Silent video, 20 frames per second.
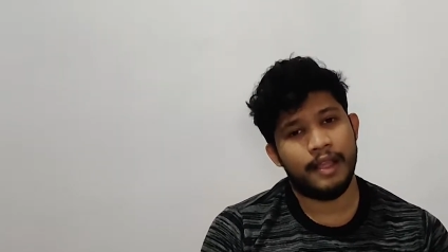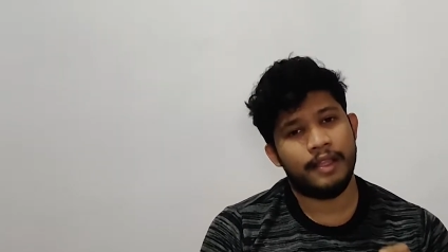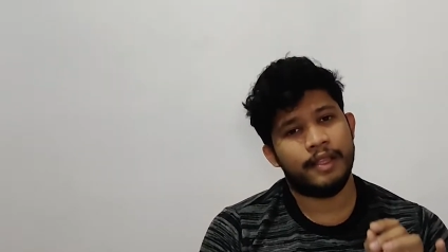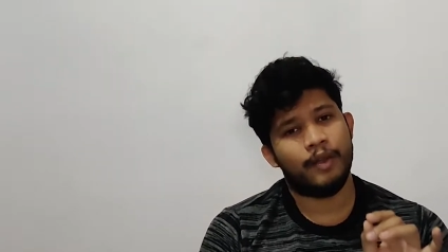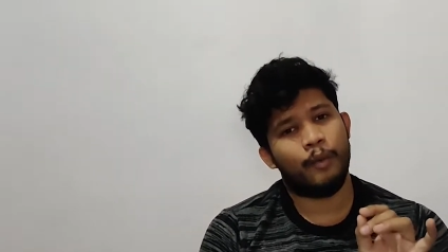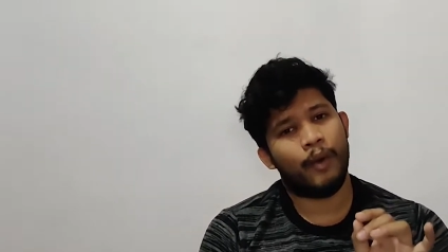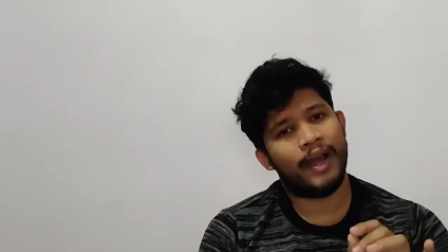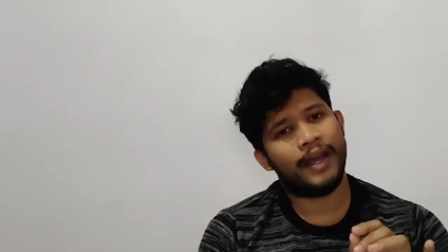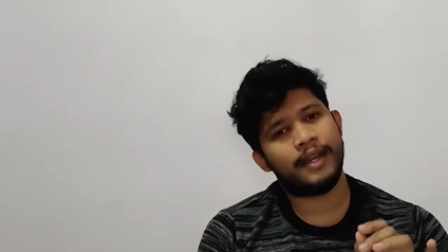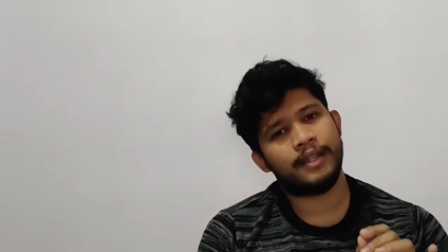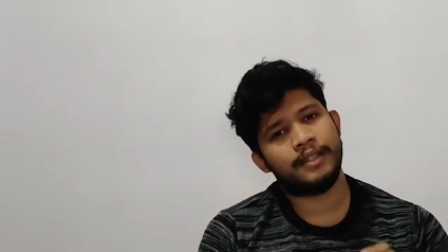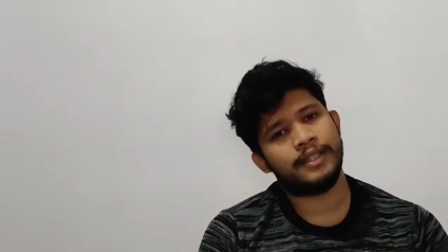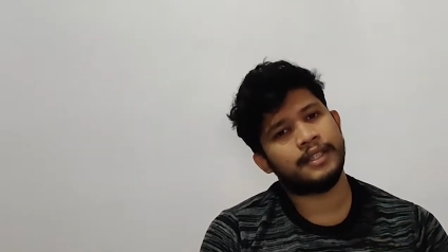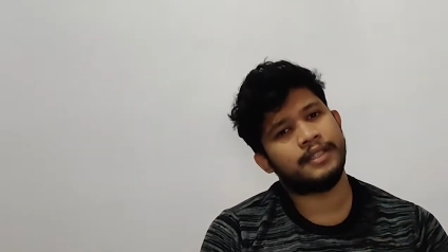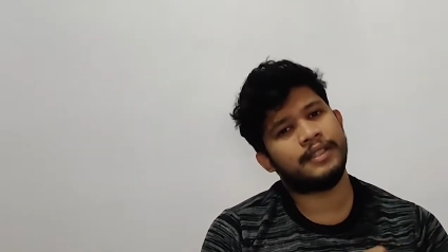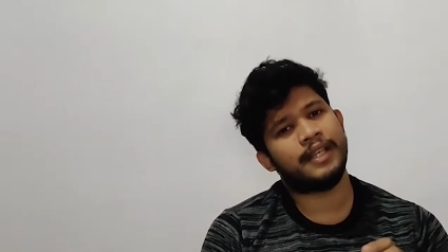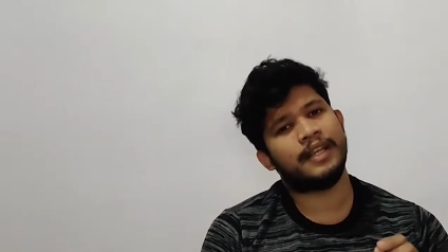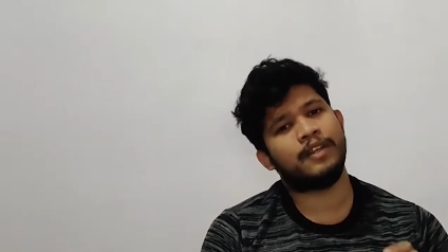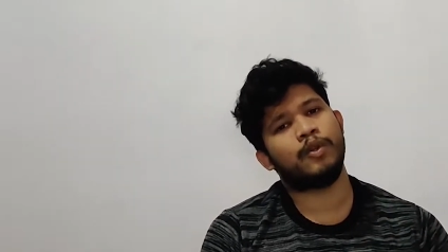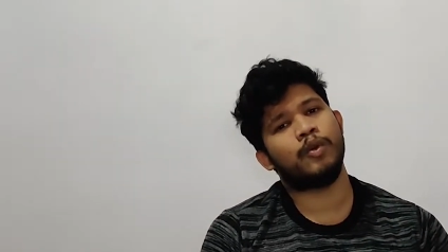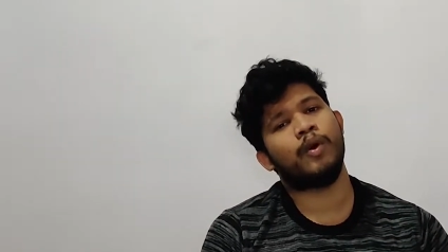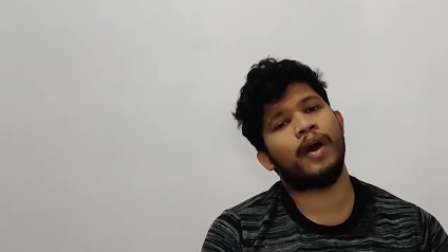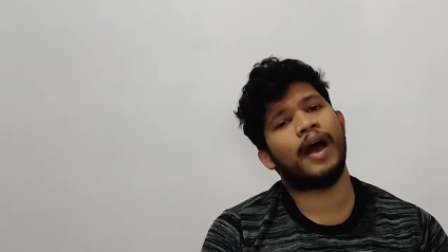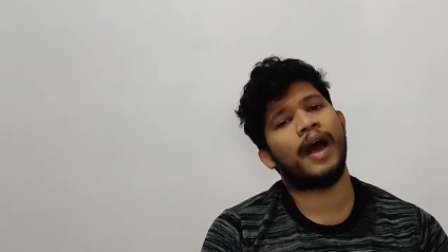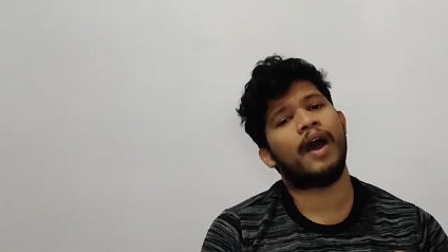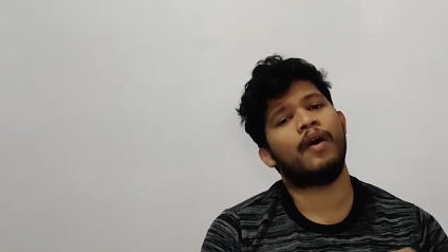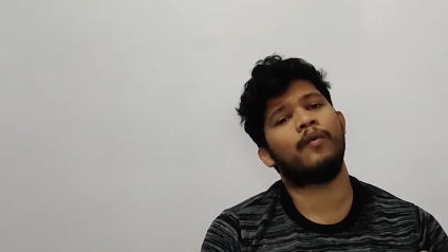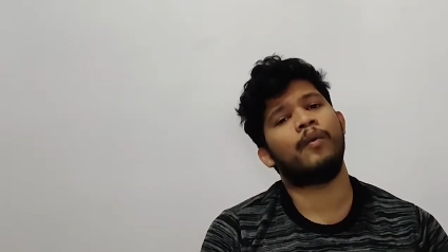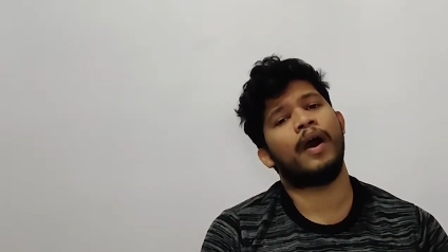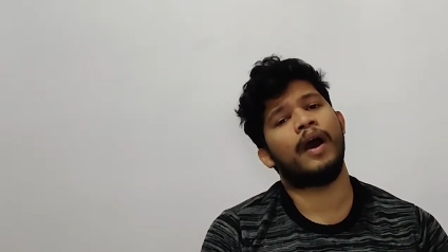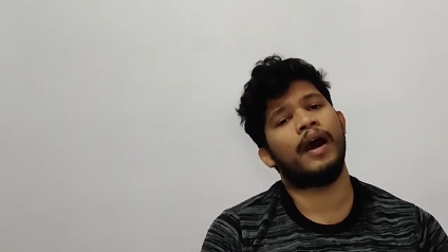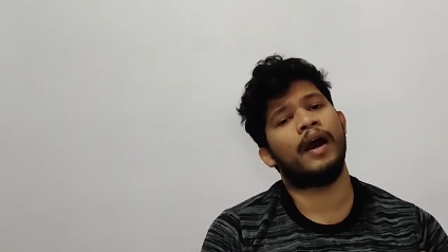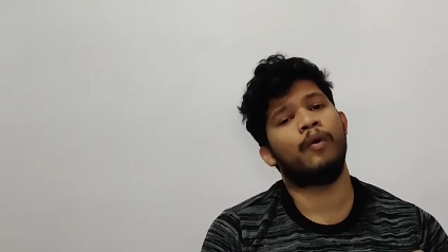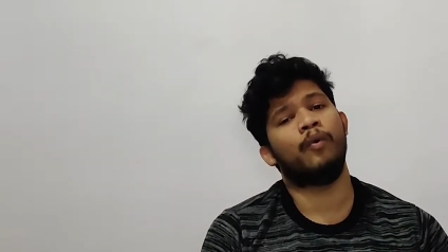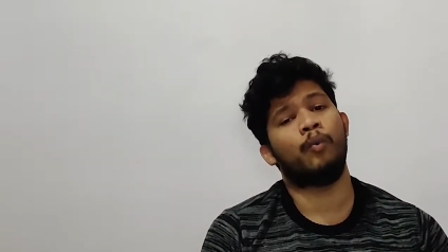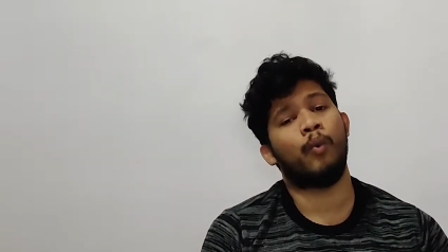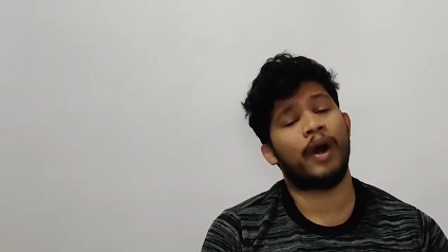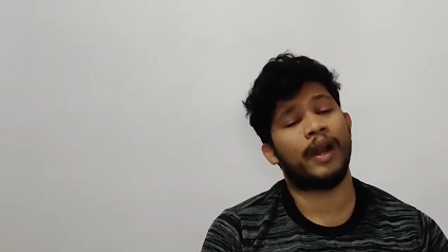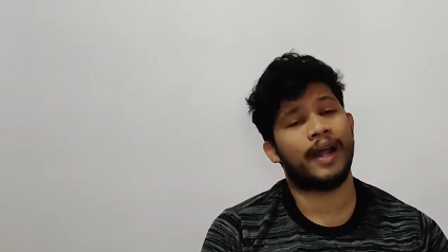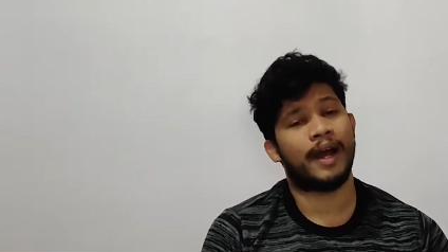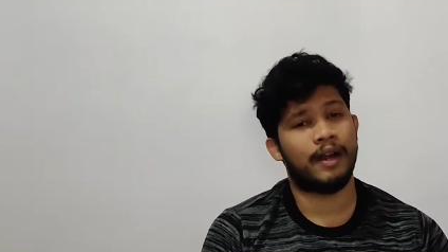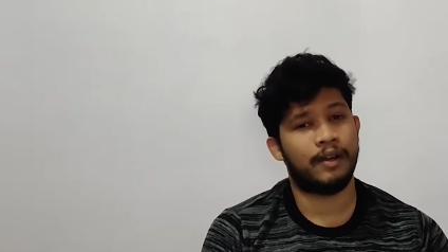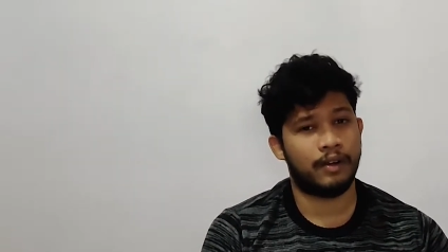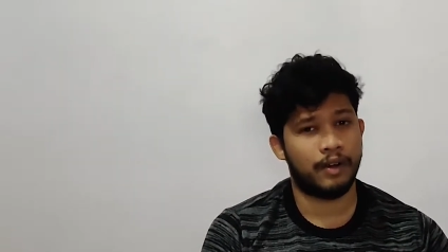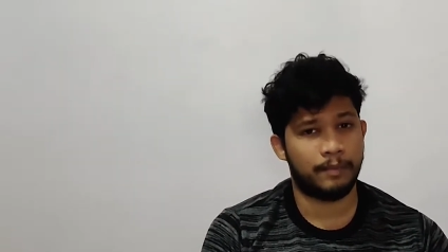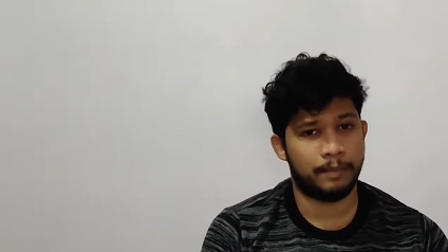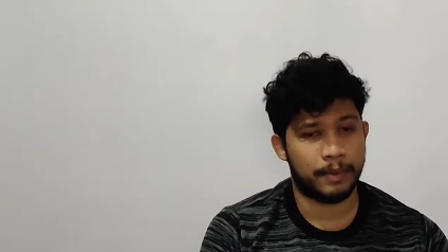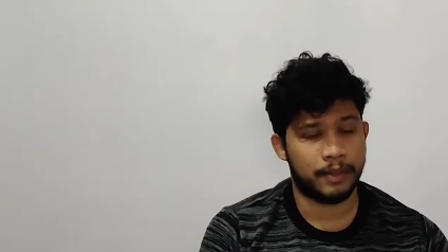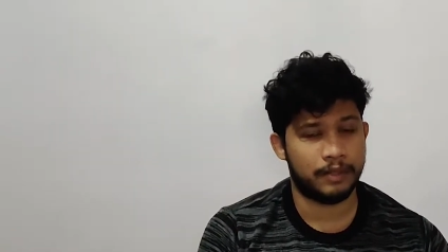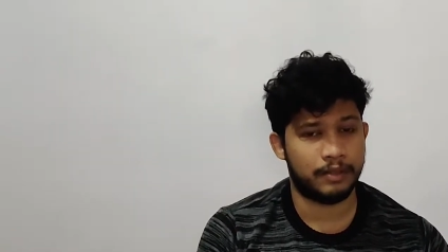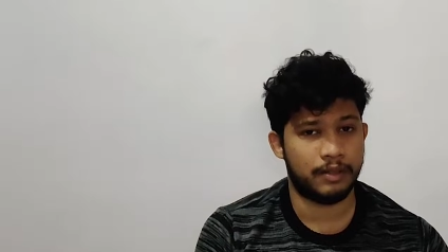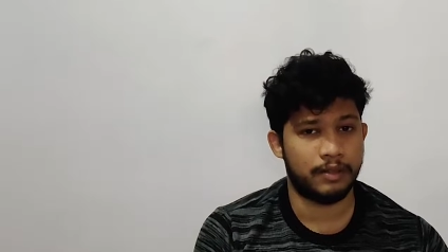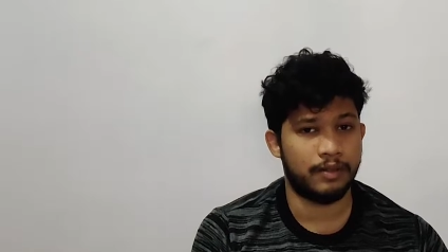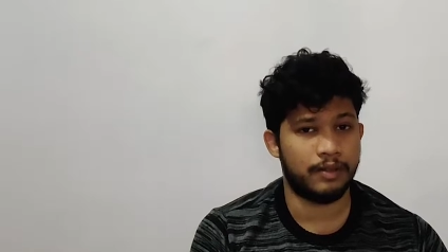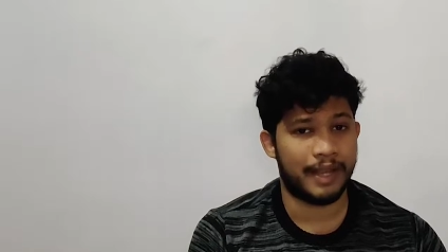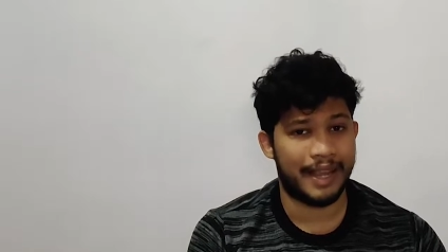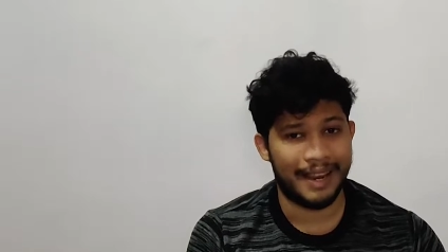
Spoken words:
The virus is said to have a 100%